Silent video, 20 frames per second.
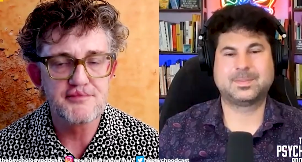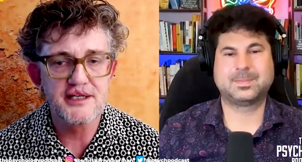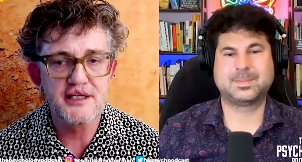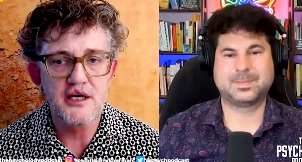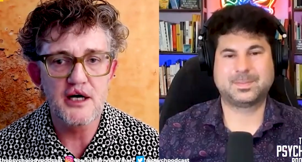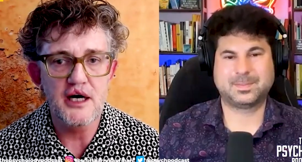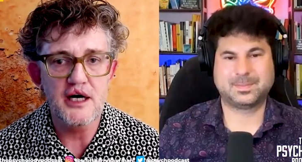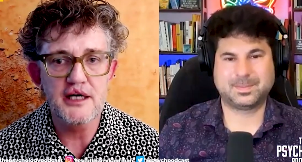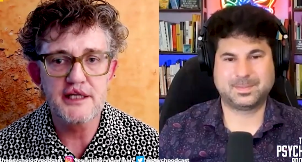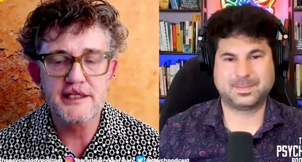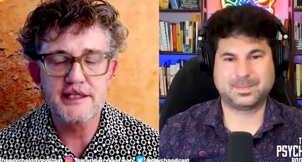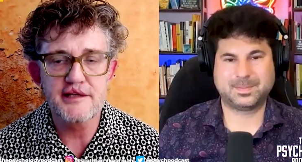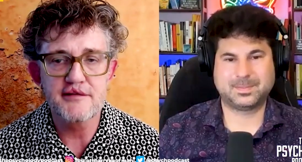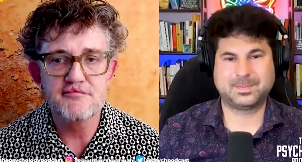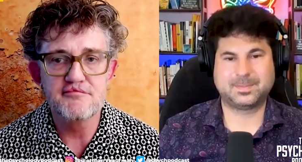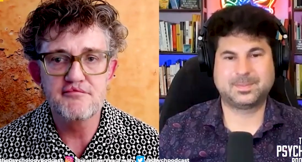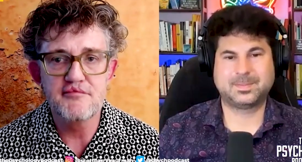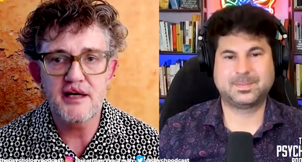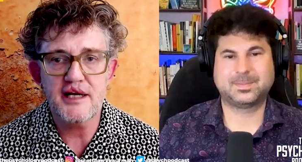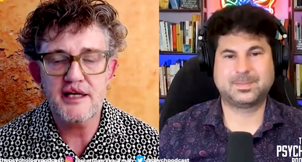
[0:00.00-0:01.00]
Speaker 1: Because,
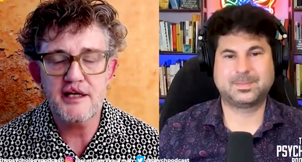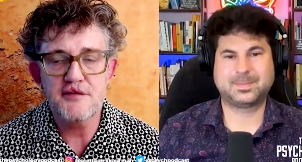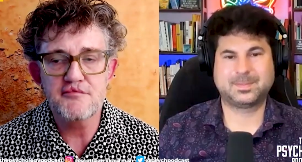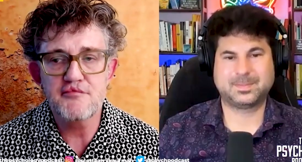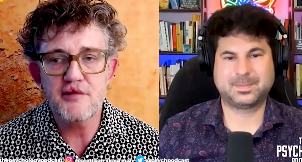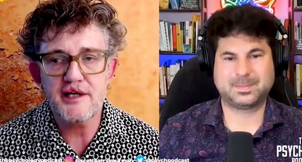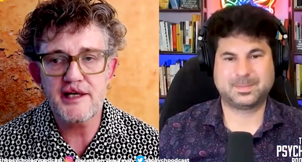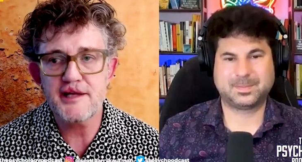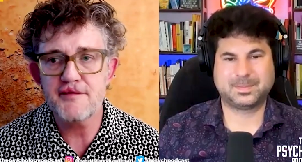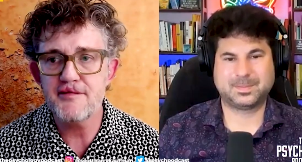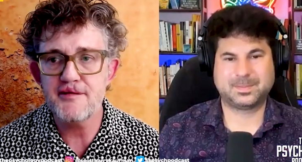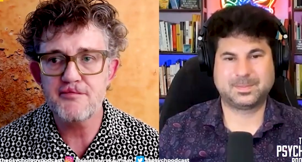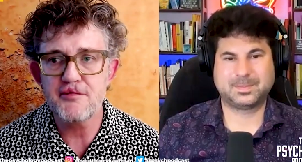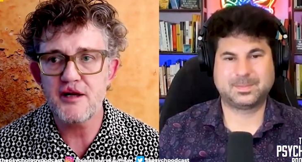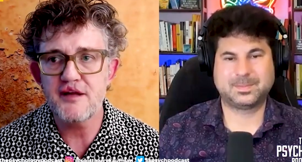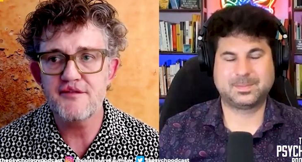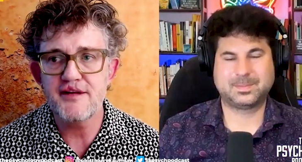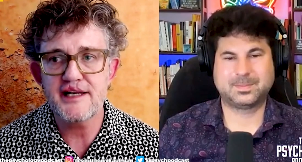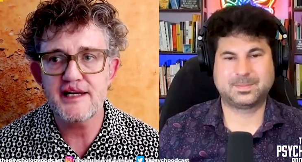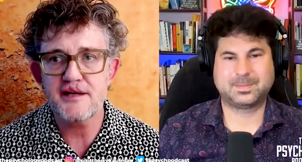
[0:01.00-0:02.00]
you know, most of the
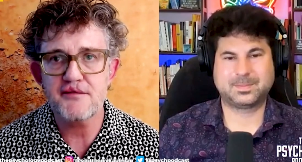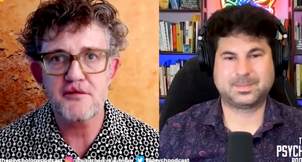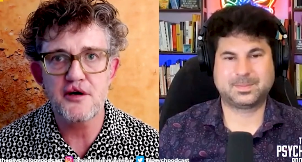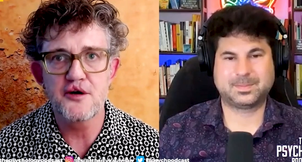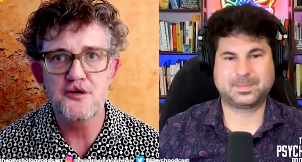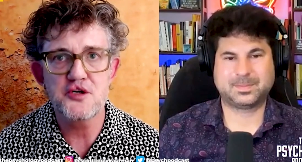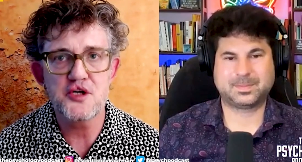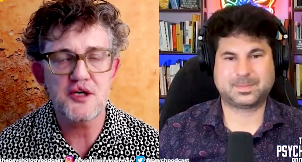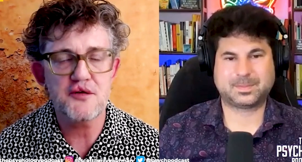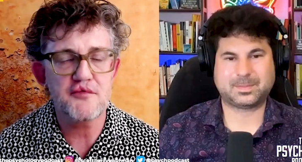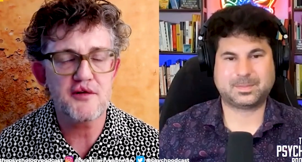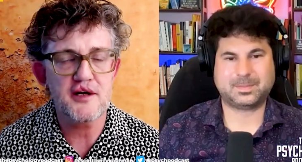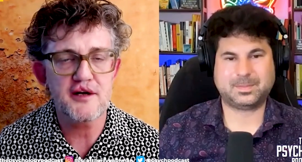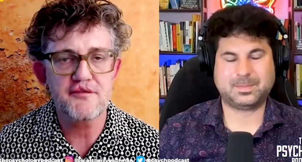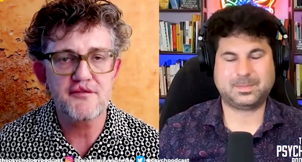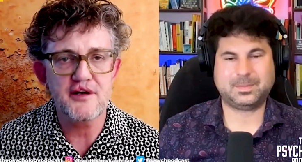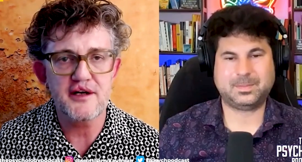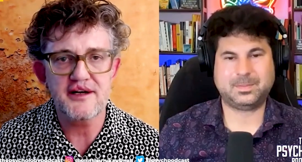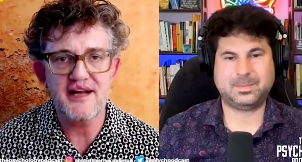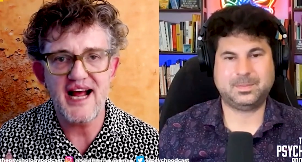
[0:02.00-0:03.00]
people I've ended up coaching when
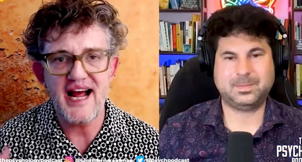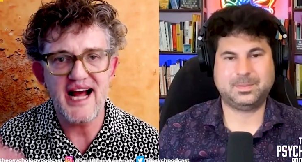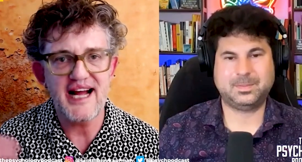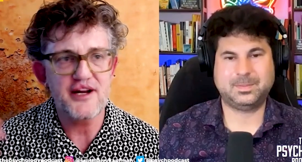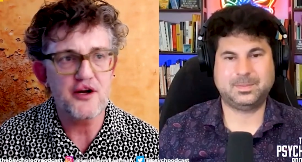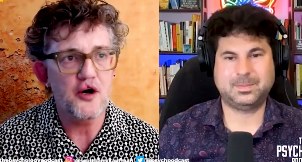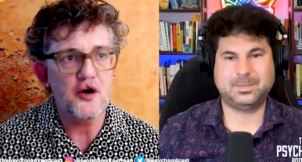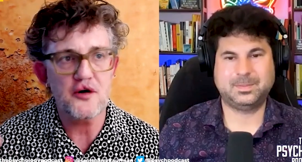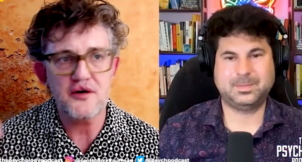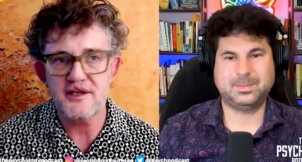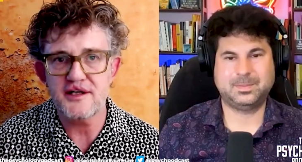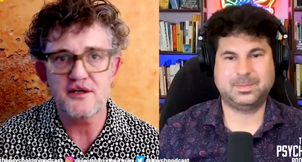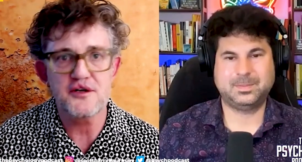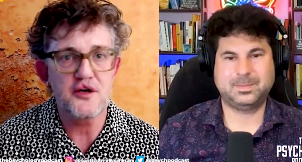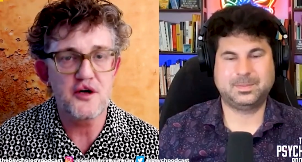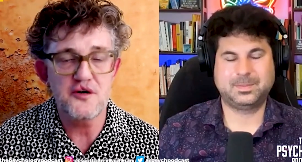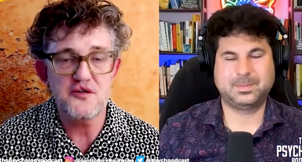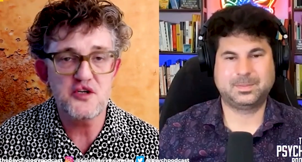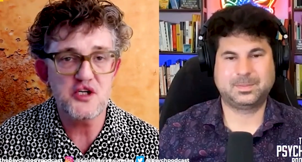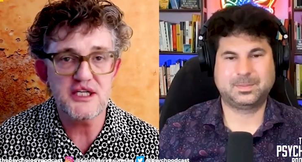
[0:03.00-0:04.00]
I've kind of ad hoc
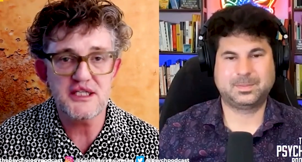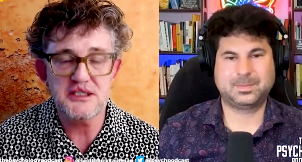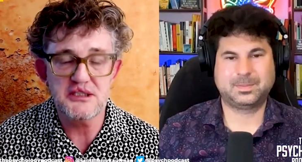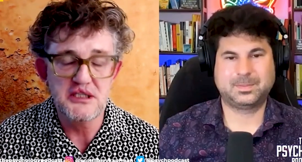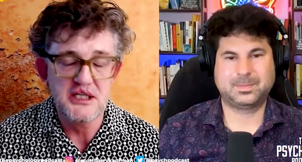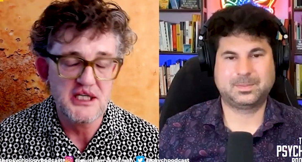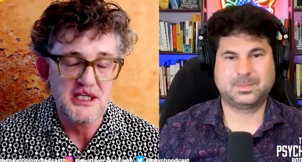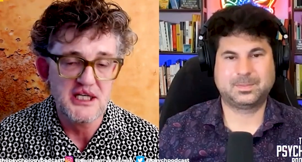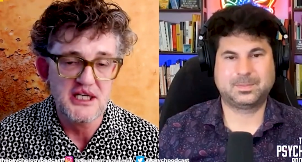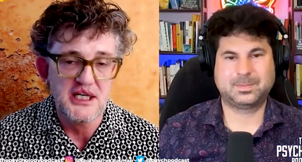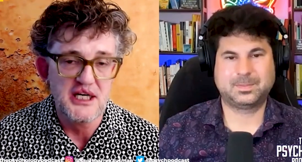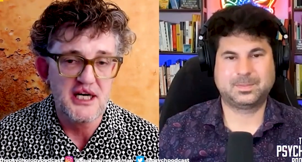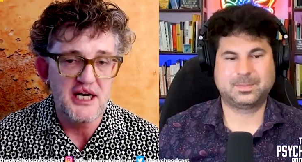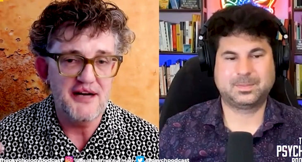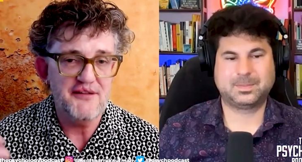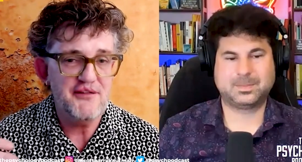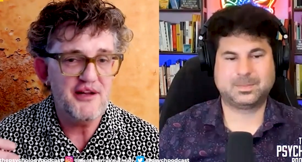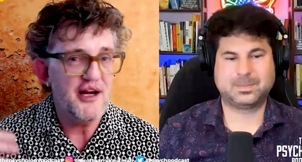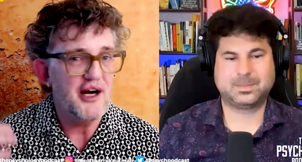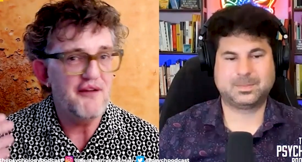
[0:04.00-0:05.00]
done coaching,
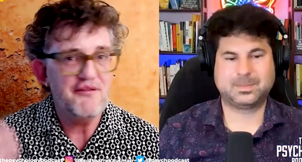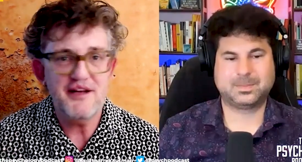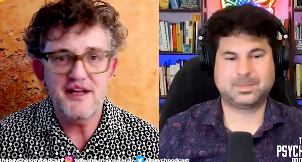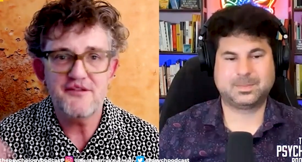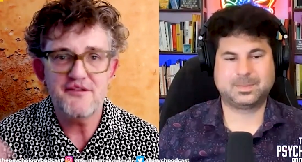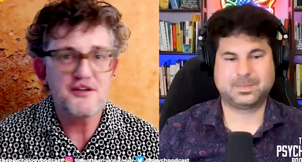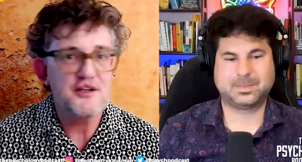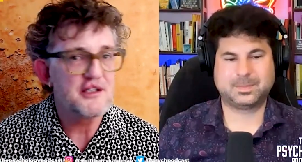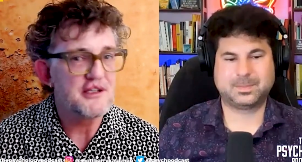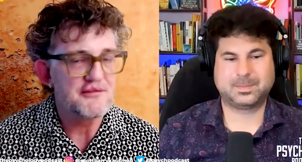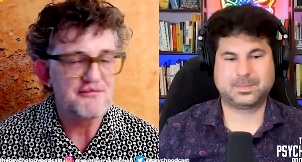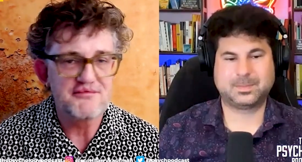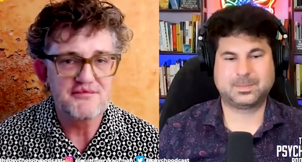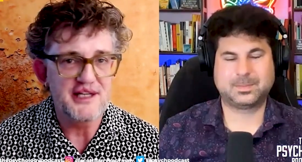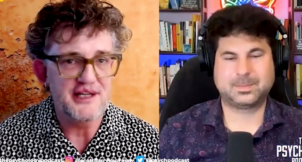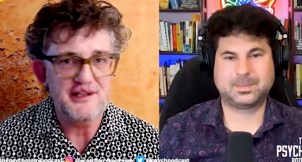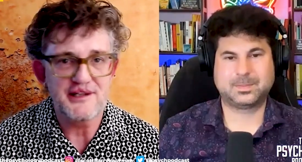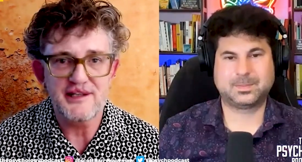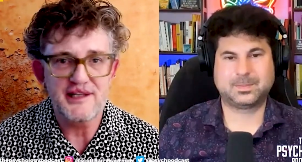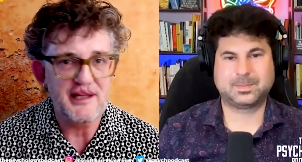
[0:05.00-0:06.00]
I've never
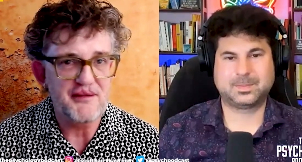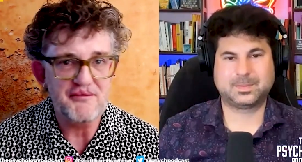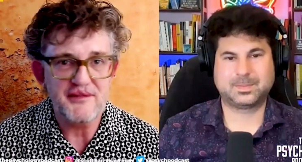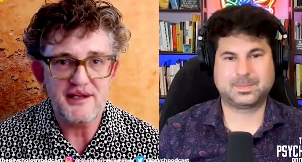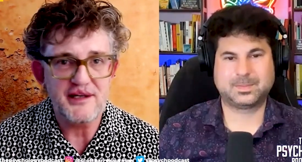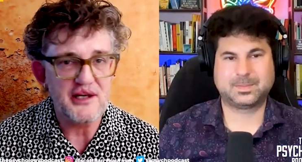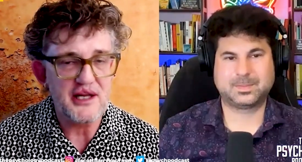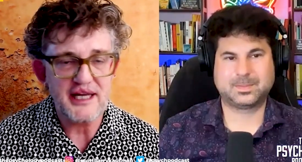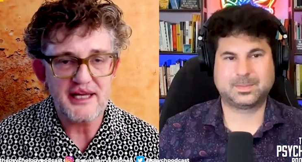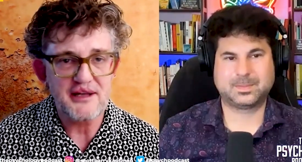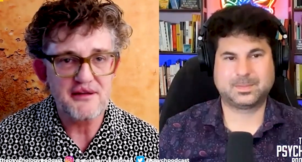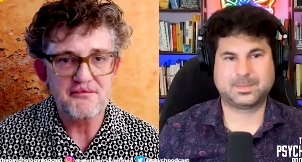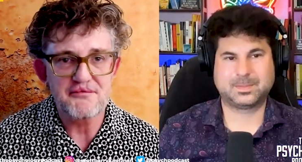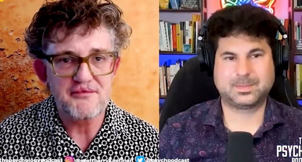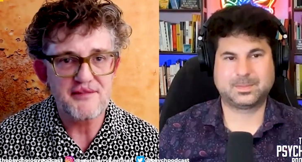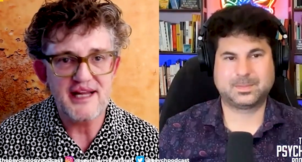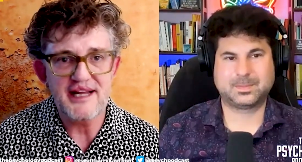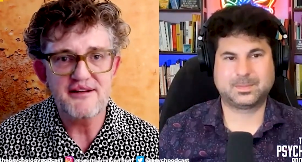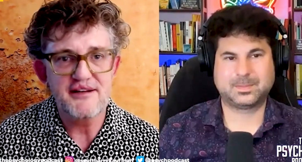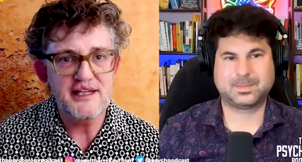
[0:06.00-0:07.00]
done something like
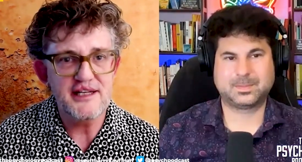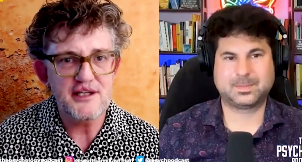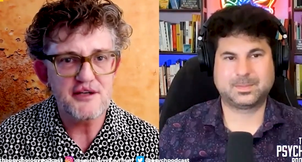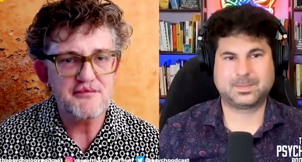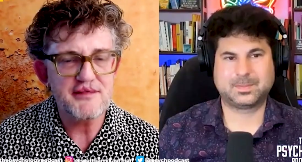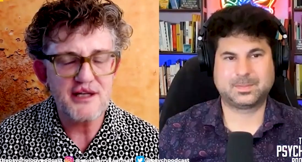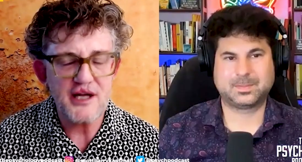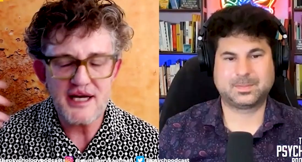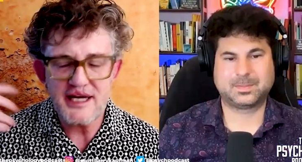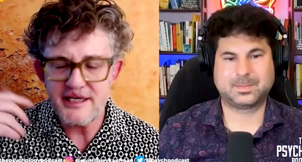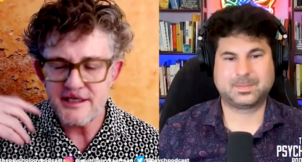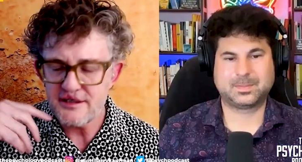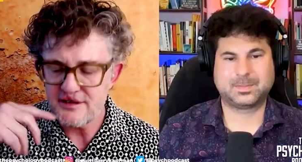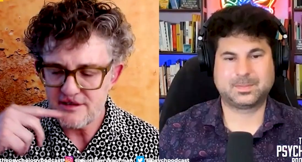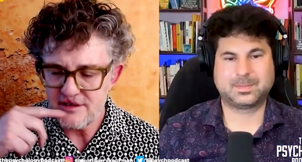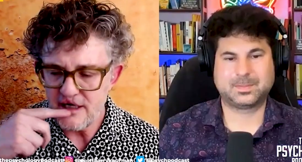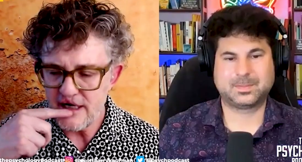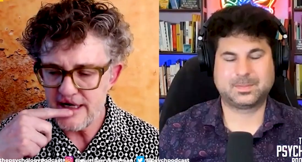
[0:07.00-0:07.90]
they did. I mean,